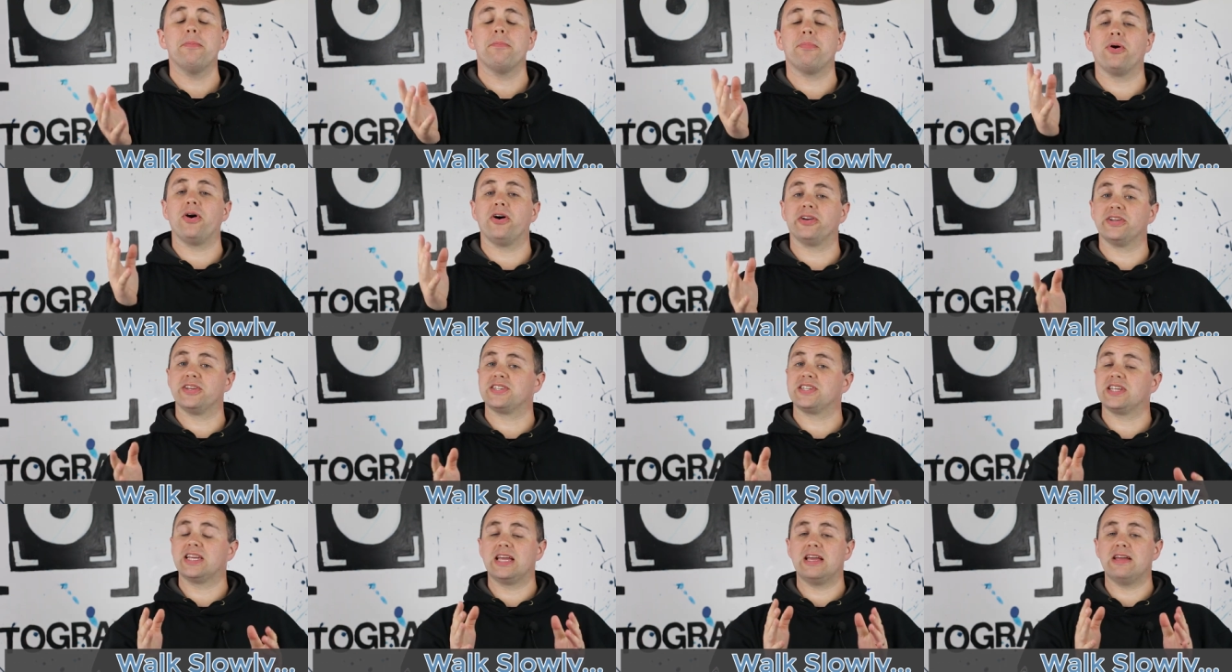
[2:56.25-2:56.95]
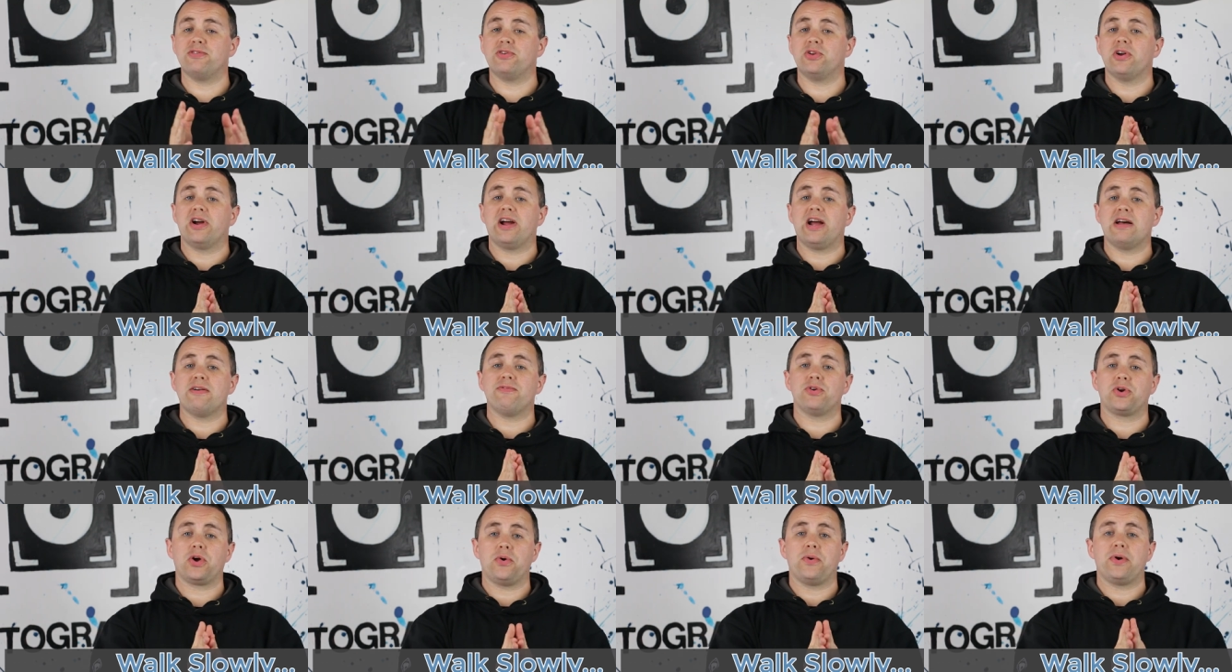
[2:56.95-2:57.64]
But honestly, if you're
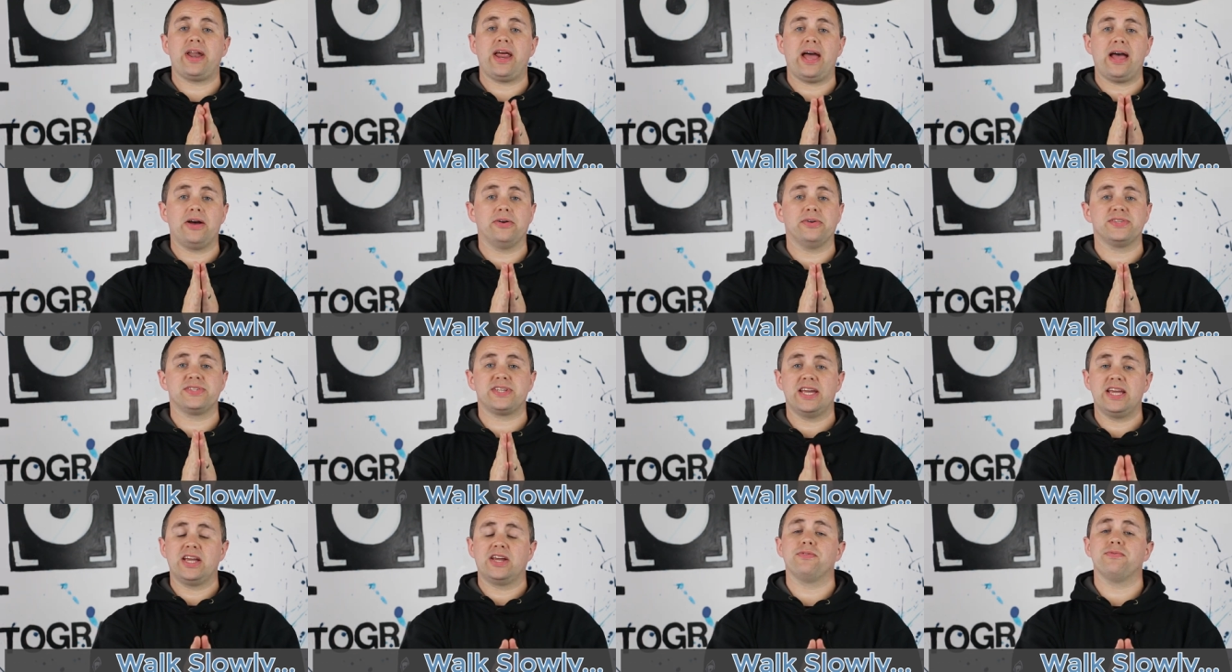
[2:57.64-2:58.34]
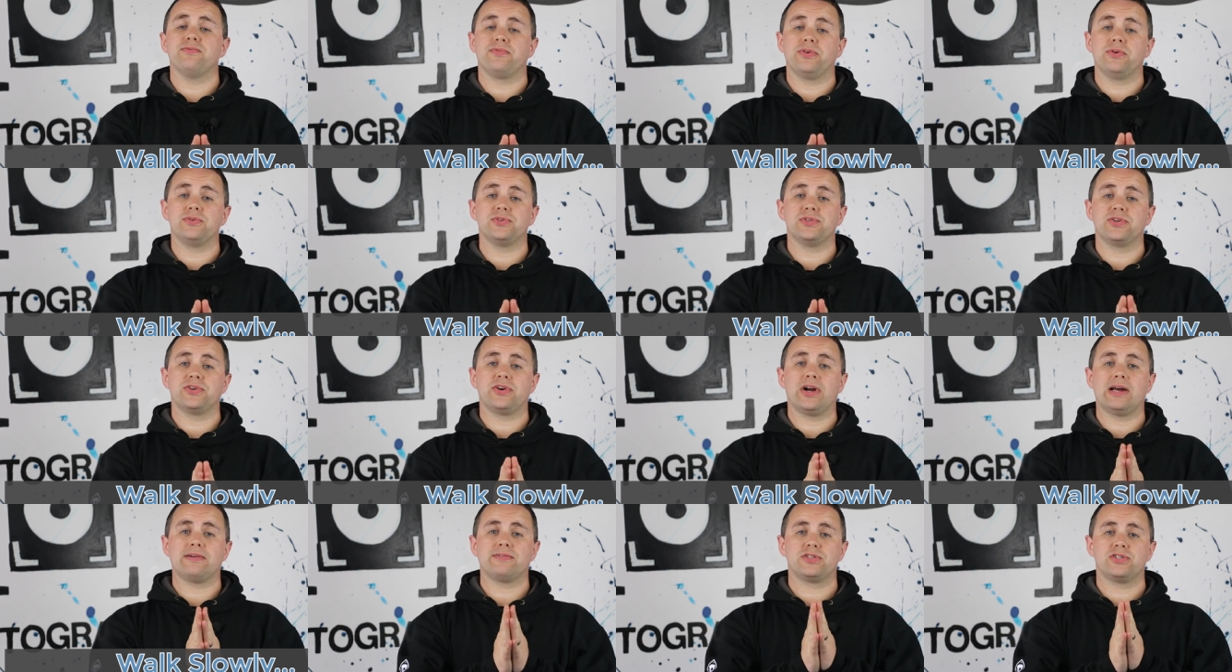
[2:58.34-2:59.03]
ever going out taking
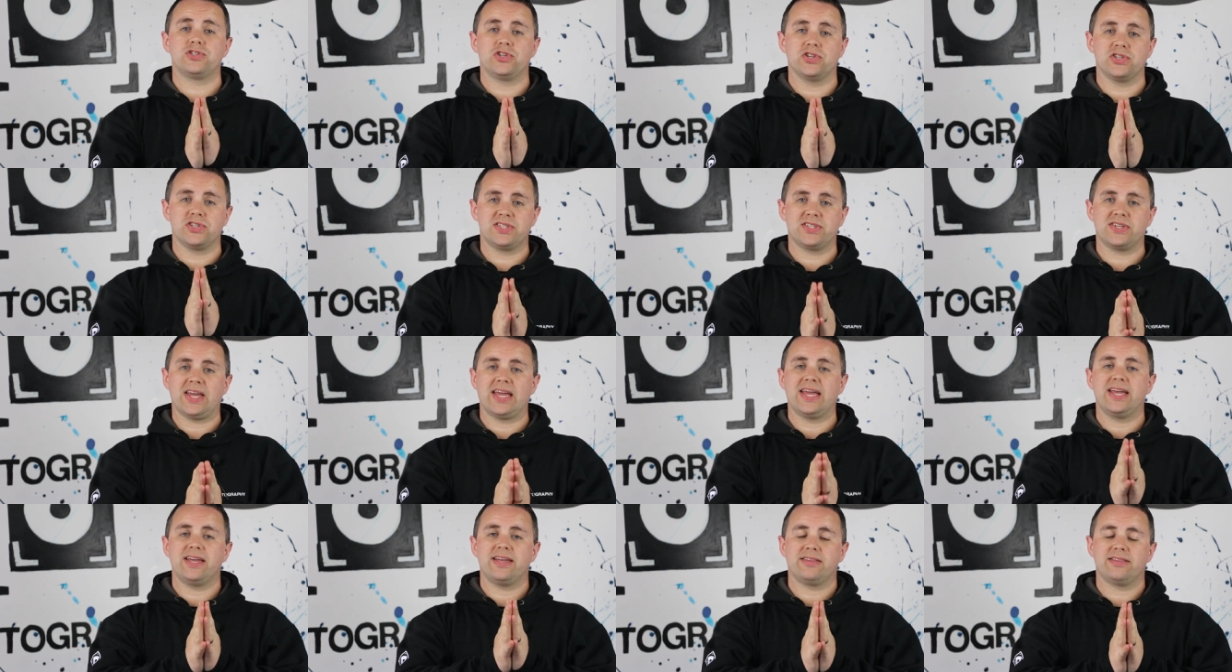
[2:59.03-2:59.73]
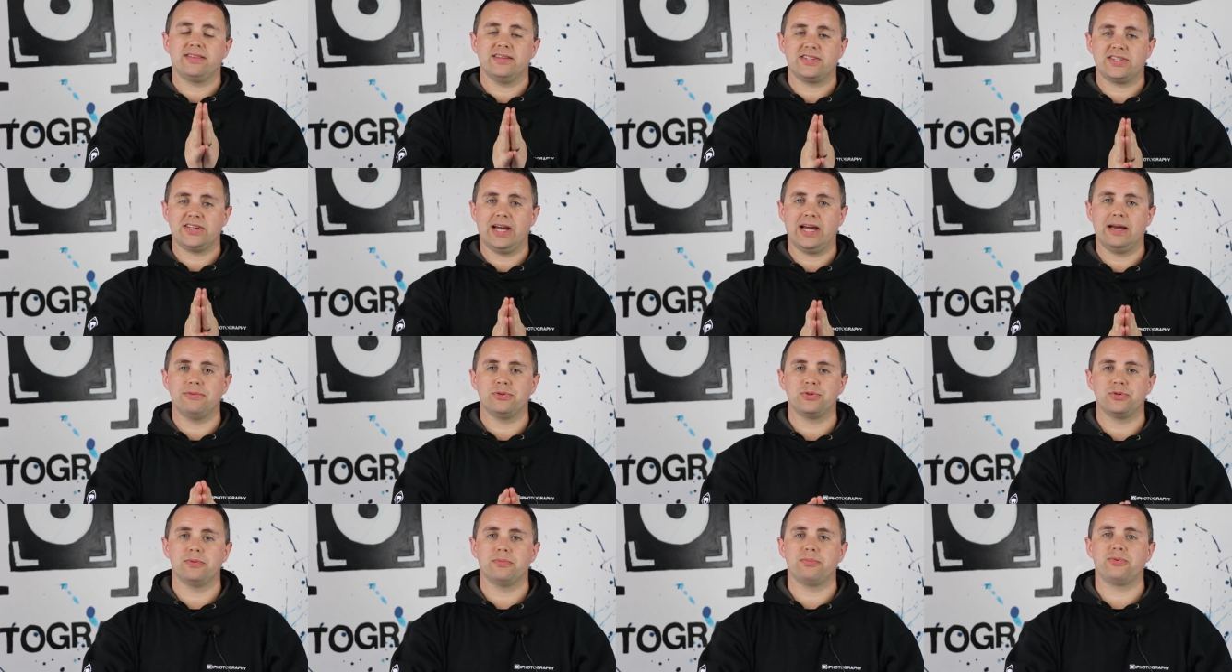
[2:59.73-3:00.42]
photographs, just take the
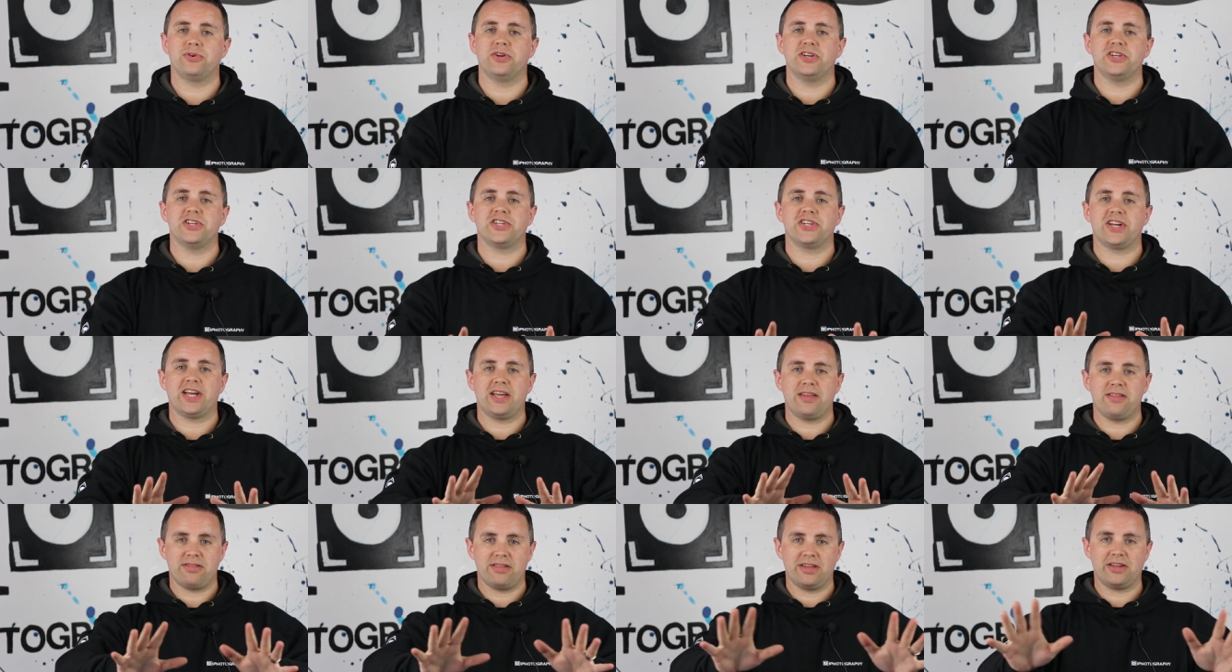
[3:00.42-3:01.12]
time to appreciate